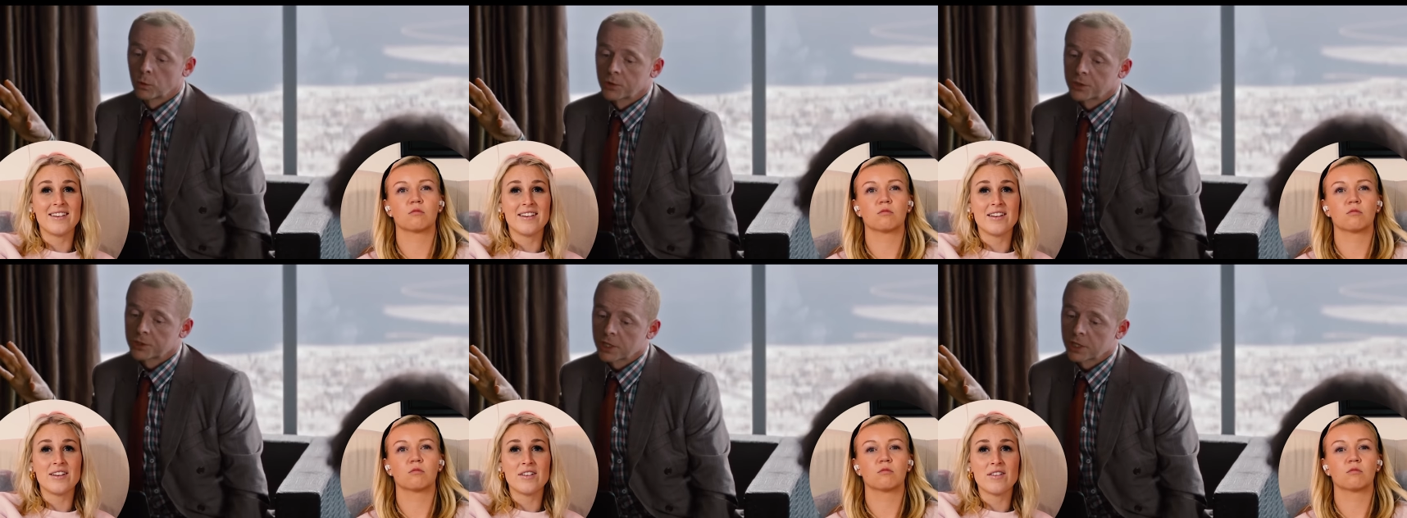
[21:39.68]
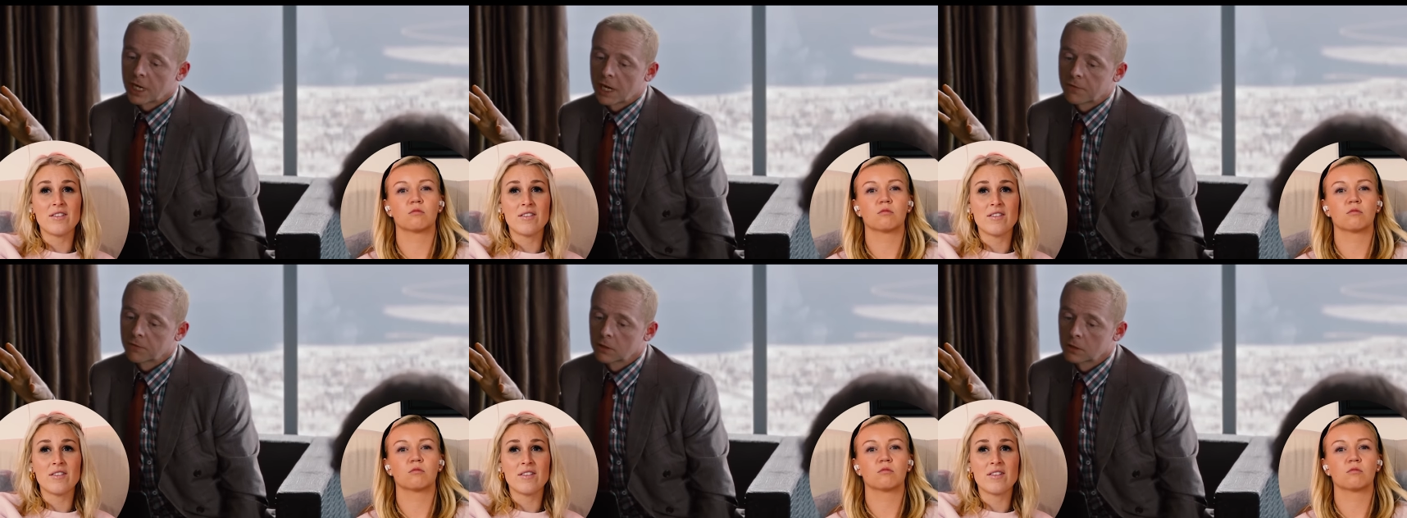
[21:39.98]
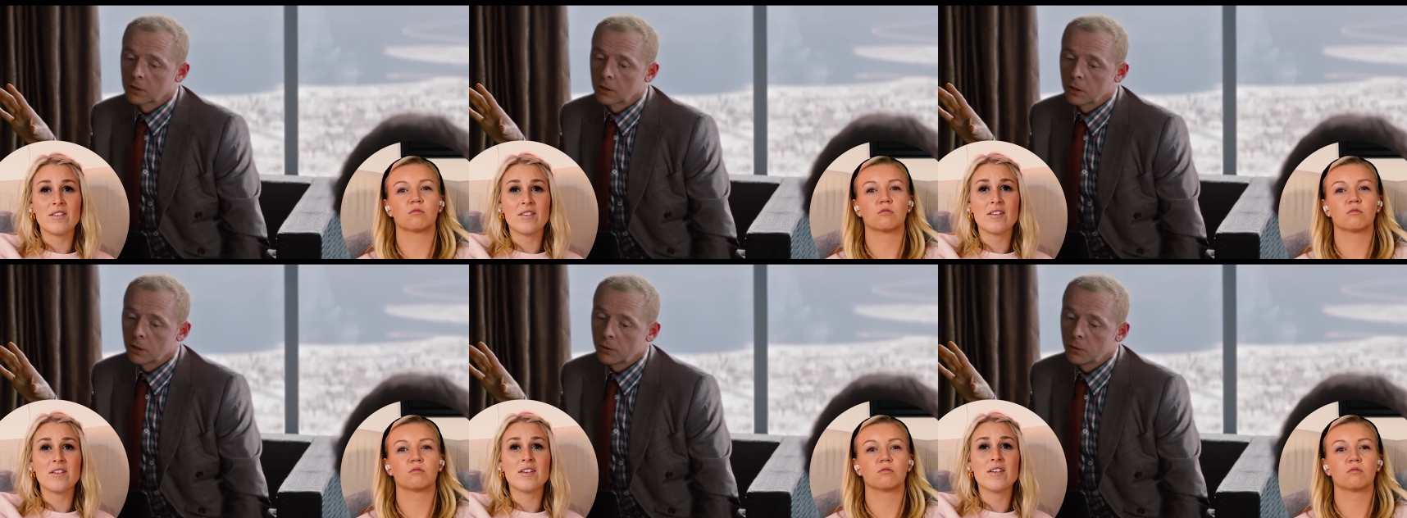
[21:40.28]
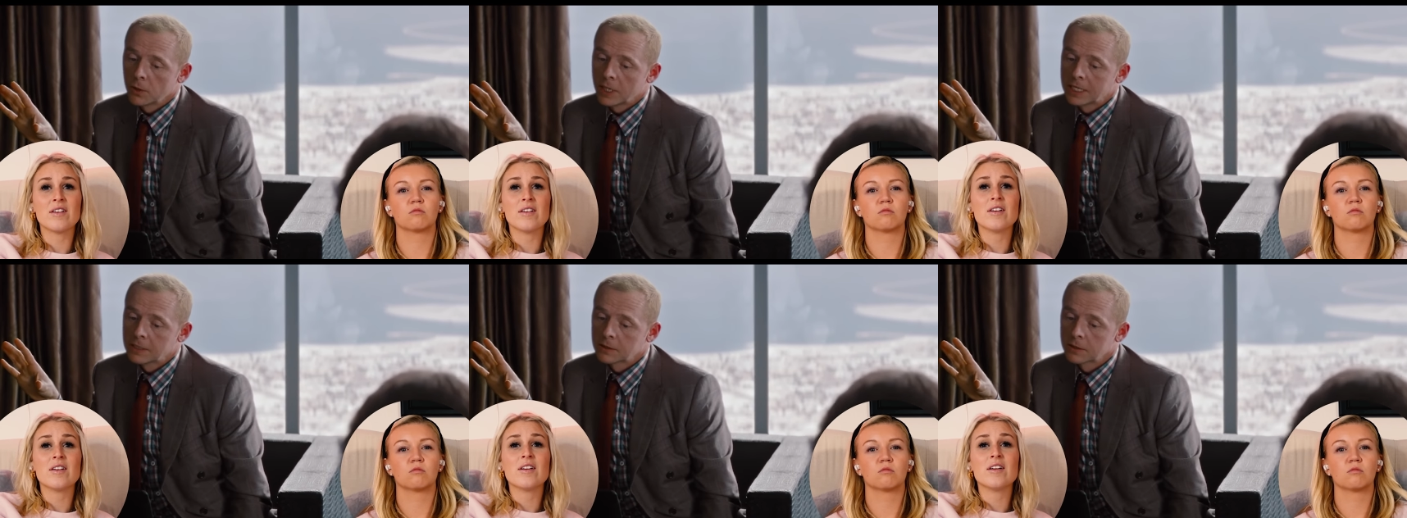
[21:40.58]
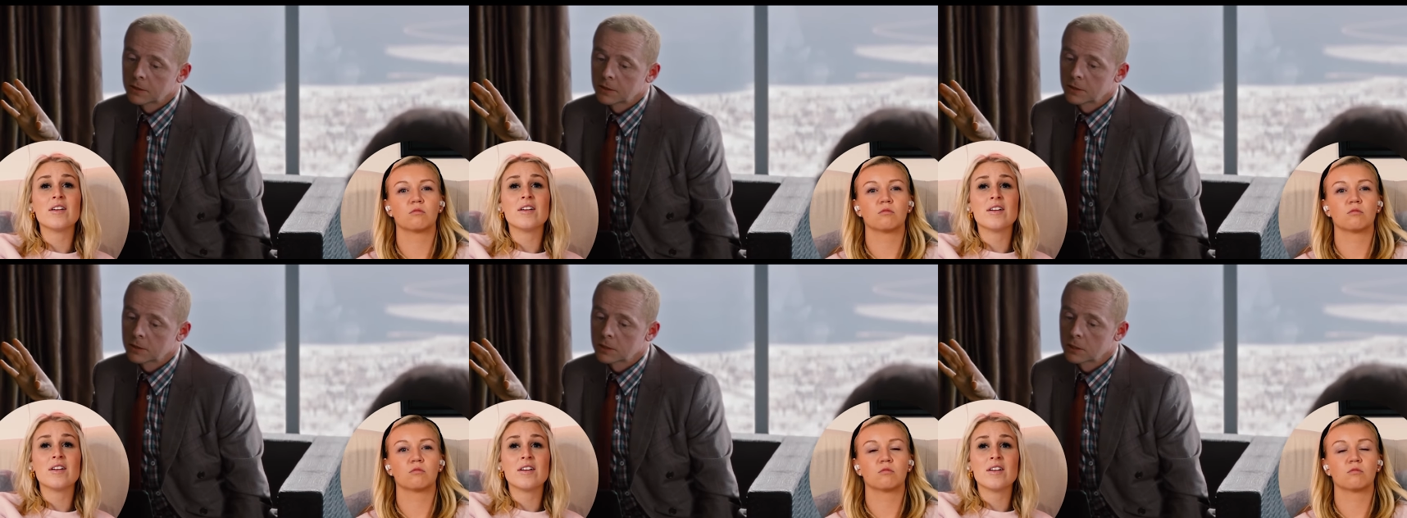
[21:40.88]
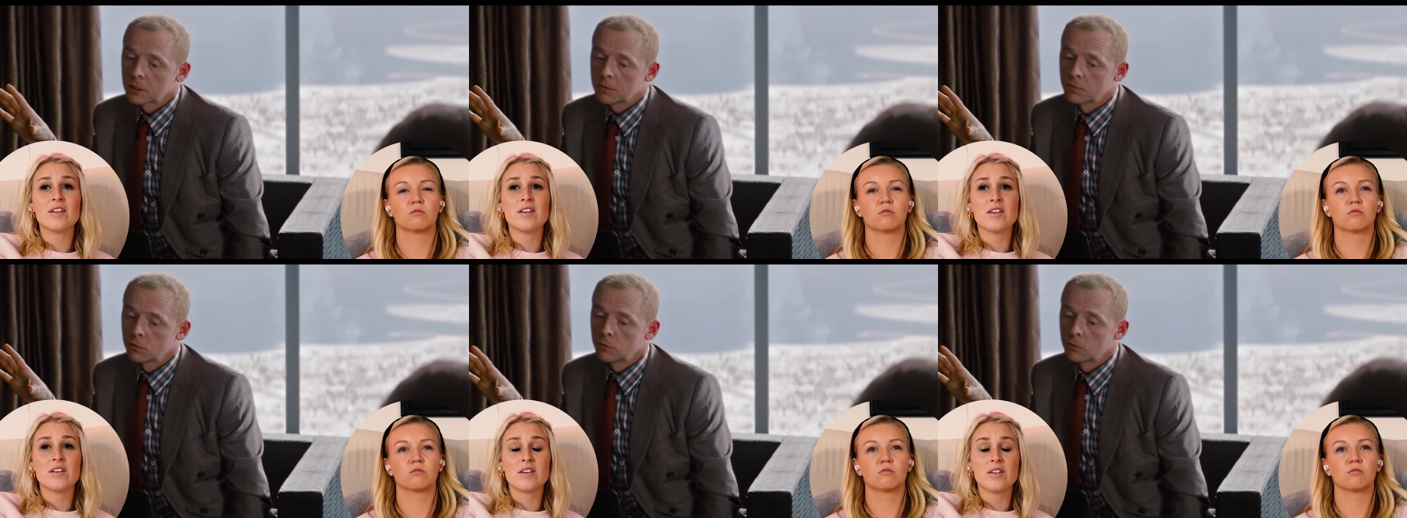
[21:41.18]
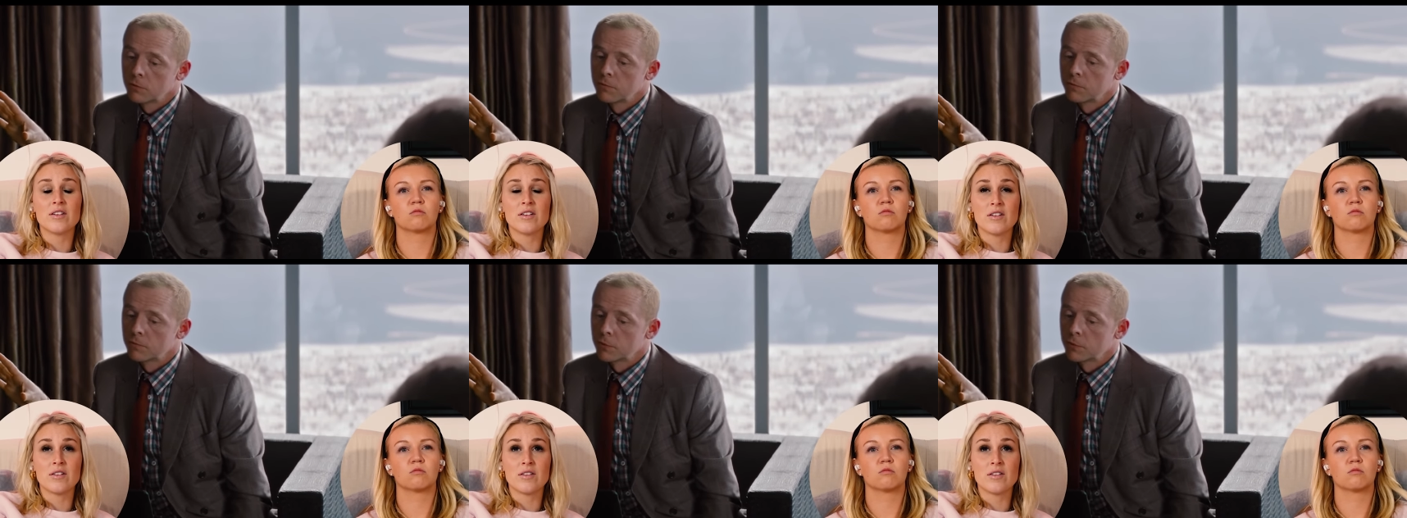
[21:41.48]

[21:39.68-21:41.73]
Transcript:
Speaker 1: We're just gonna have to go into the server room